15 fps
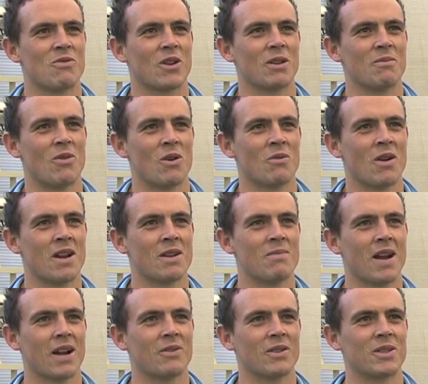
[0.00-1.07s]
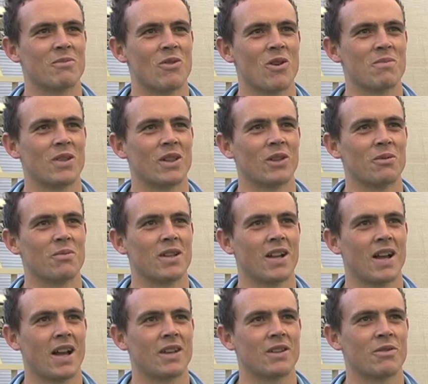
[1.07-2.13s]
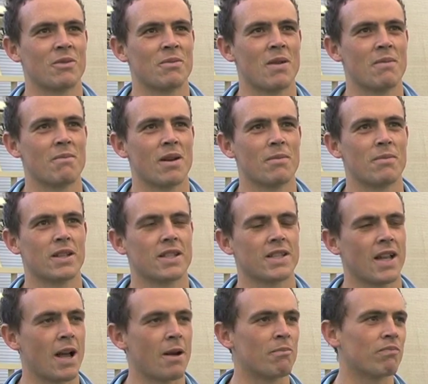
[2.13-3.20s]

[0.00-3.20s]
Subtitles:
Working my way backwards, it might be a little bit hard to remember, but